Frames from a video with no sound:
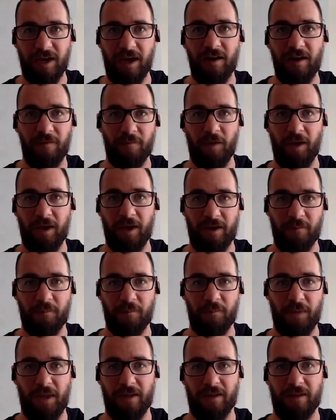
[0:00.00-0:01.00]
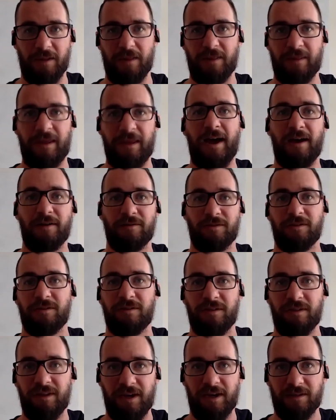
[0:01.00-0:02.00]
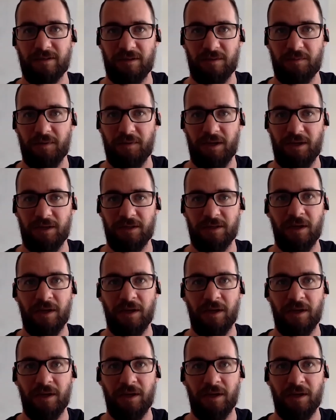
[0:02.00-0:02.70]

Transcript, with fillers: ton of like thousands and thousands of beers.